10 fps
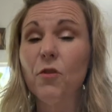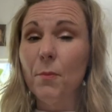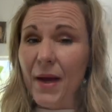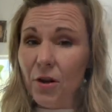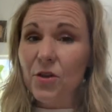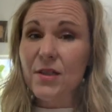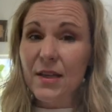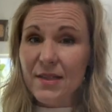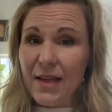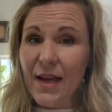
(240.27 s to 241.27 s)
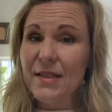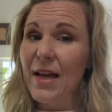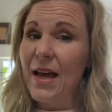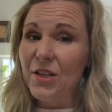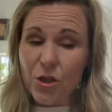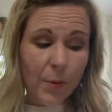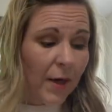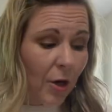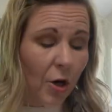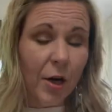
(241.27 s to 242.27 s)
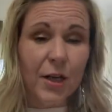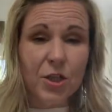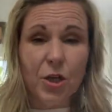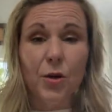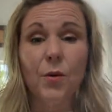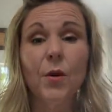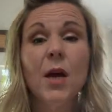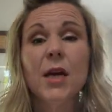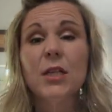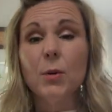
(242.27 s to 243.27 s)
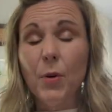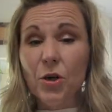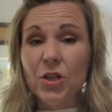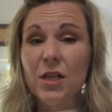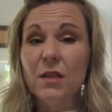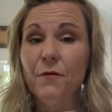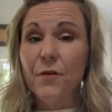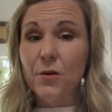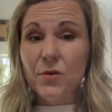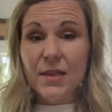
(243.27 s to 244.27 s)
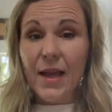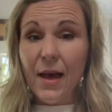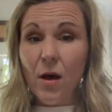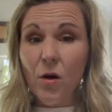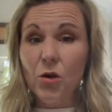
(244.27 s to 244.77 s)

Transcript: for better success, I do encourage you to purchase a food scale.